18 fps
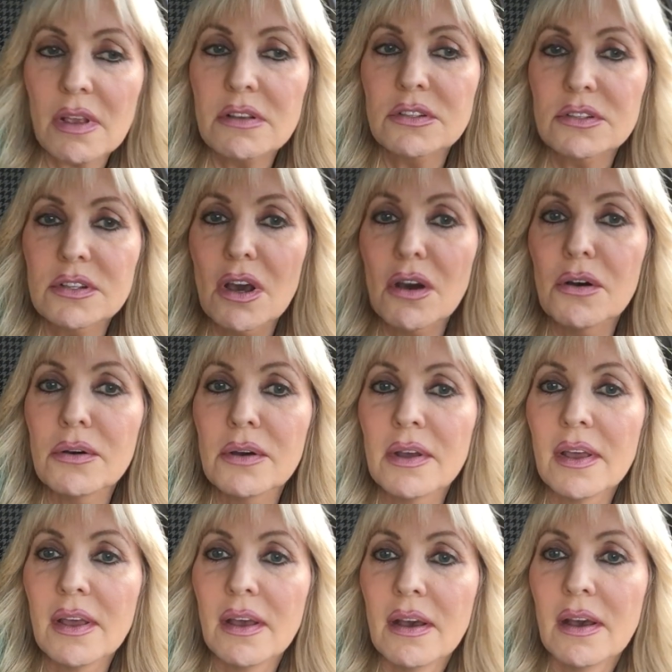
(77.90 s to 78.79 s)
So,
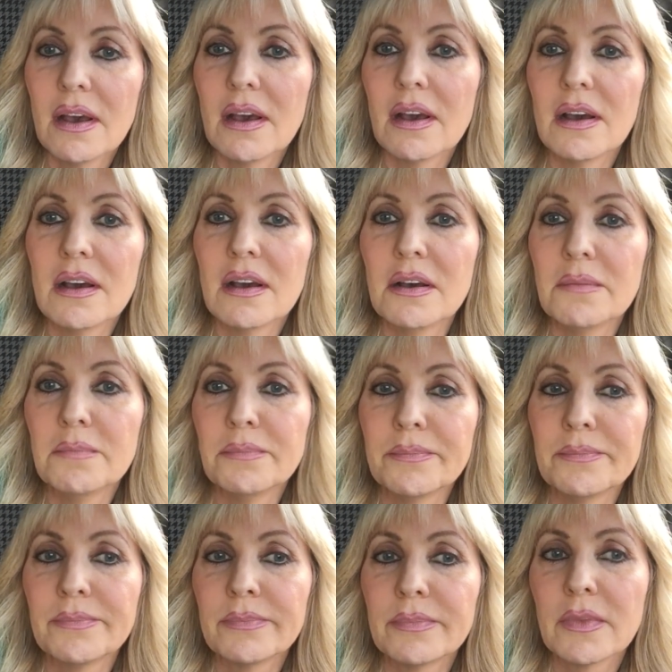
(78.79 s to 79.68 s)

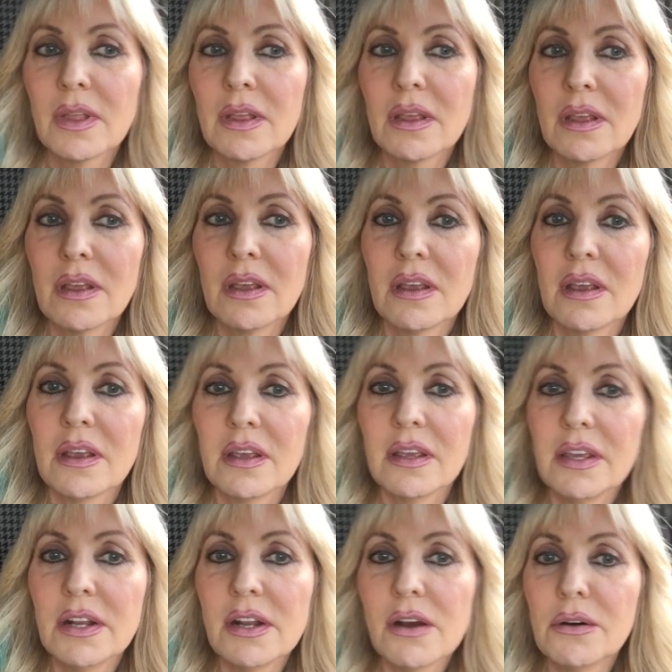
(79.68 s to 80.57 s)
um,
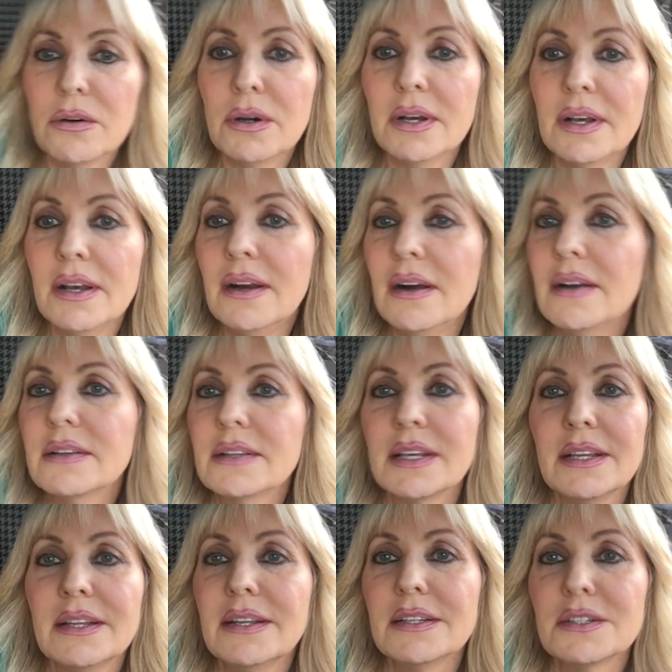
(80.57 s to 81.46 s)
you know,
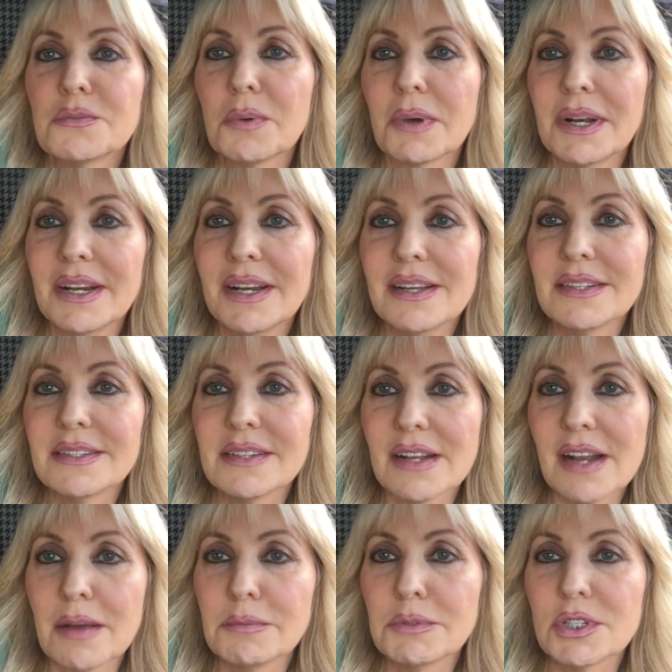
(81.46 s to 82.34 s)
it is what it is,
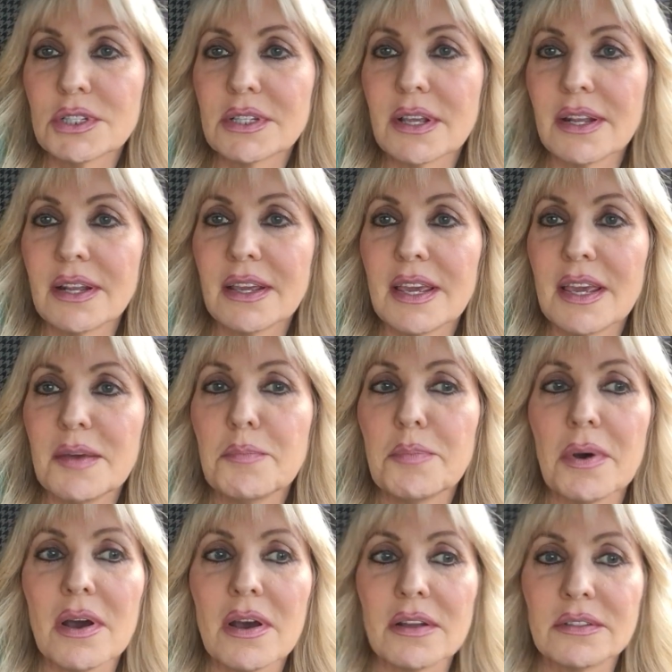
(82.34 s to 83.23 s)
and I'm just going to
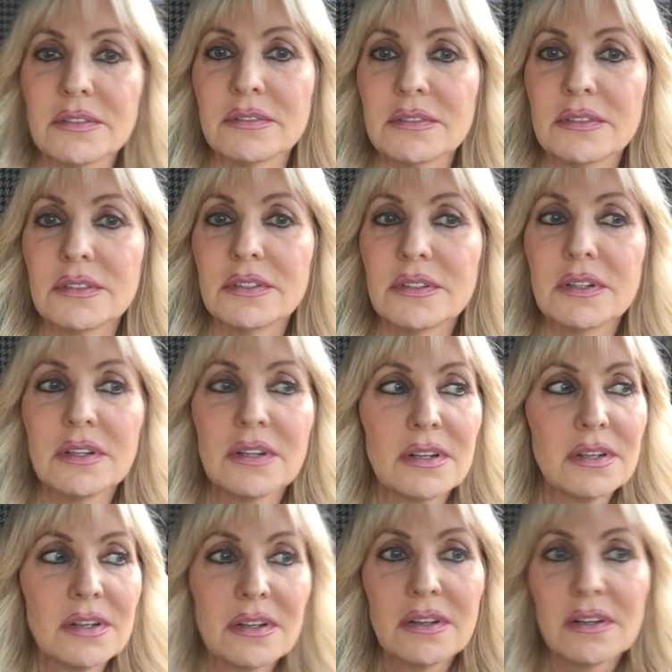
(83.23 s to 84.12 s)
keep on
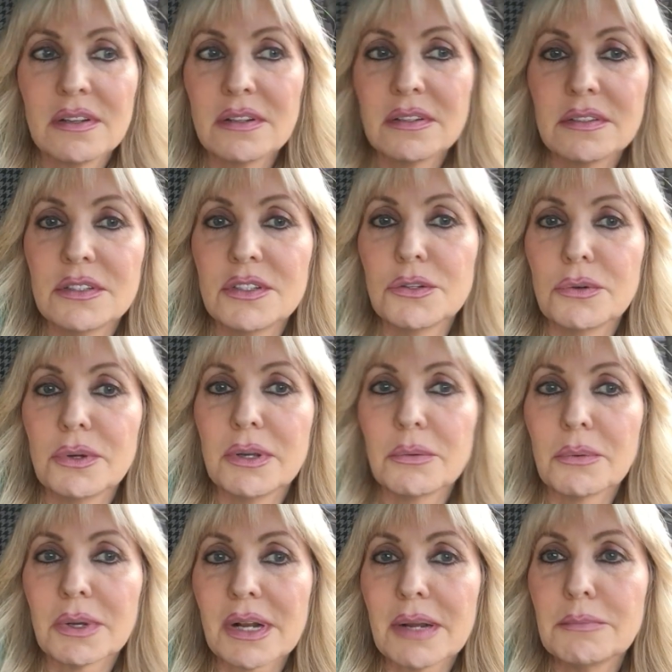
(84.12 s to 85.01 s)

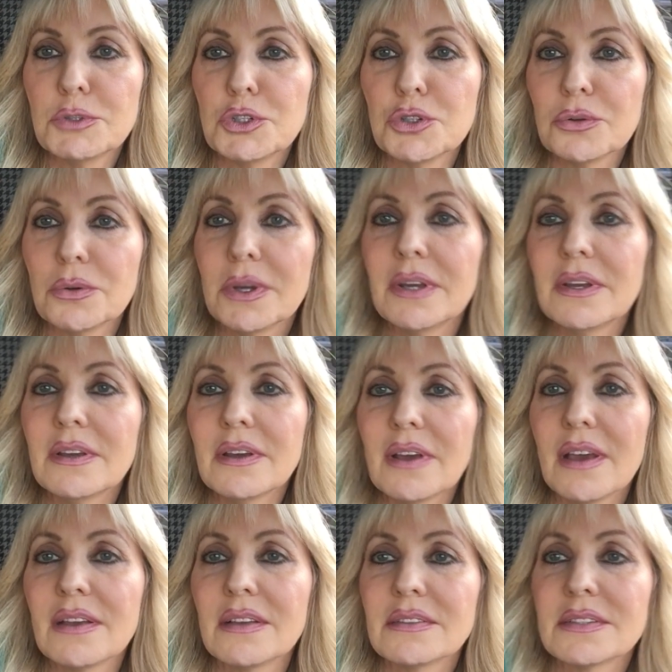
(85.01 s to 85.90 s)
doing what I'm doing
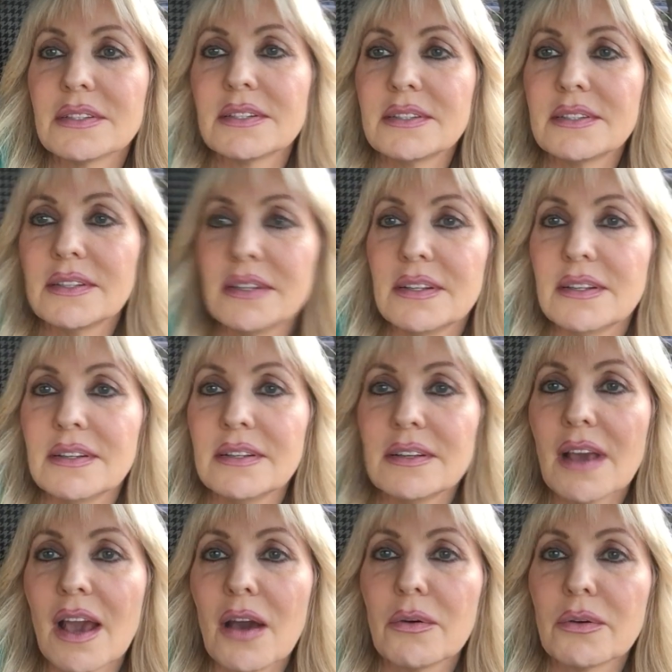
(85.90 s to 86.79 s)
and
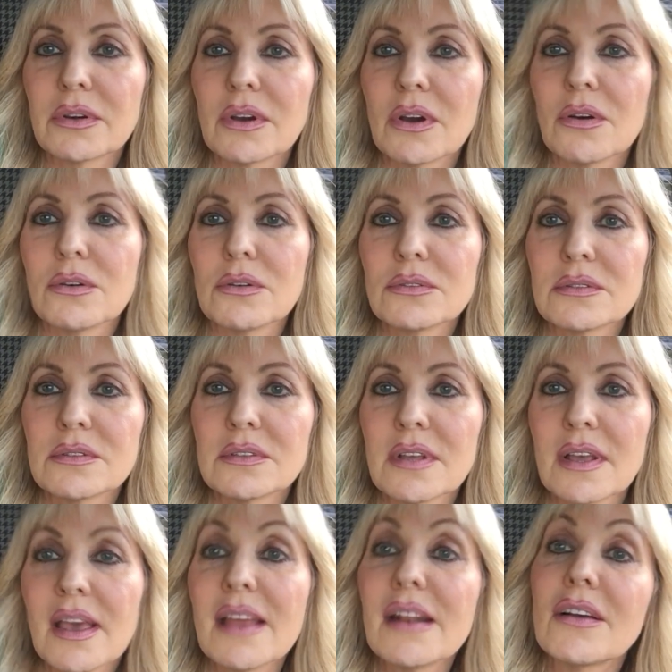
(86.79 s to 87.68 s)
see how it goes.
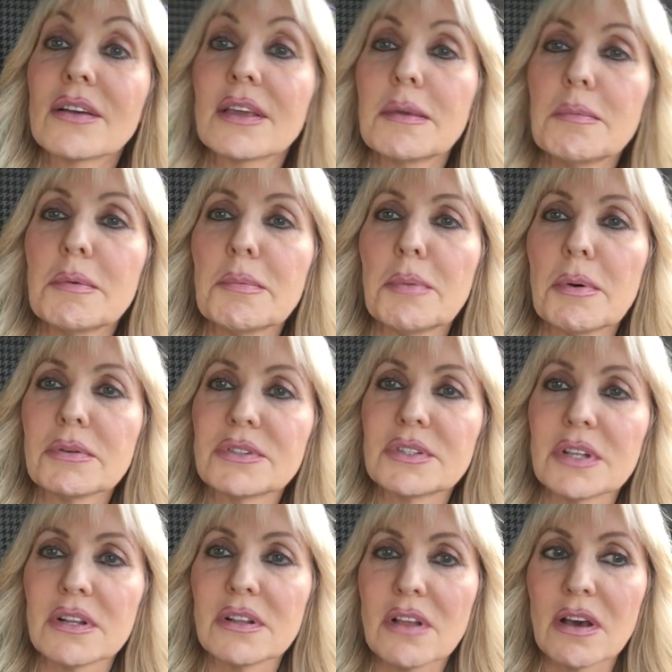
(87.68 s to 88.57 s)
And I'll keep you
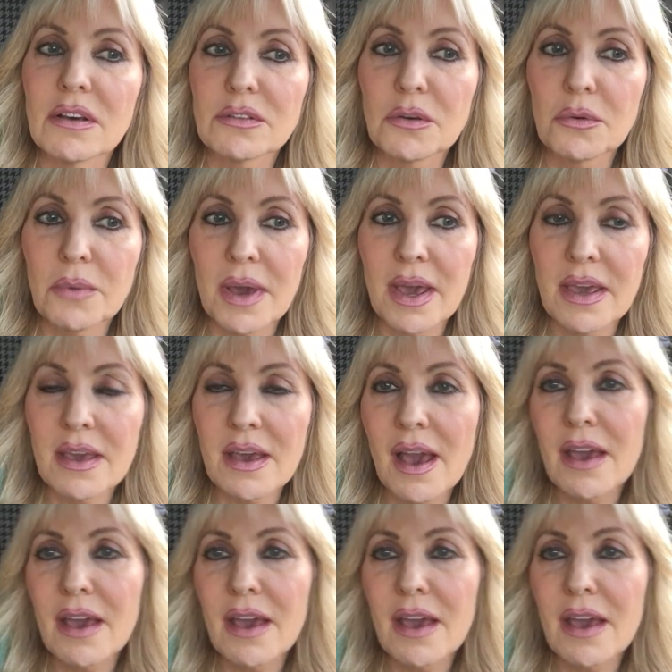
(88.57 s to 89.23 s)
posted along the way.